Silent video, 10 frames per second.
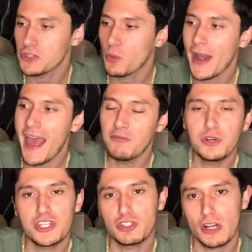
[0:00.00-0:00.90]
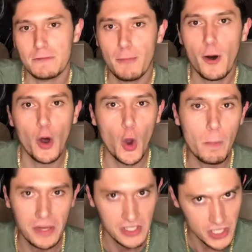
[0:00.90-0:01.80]
whenever a stress ball
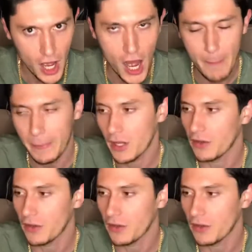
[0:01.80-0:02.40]
opens up,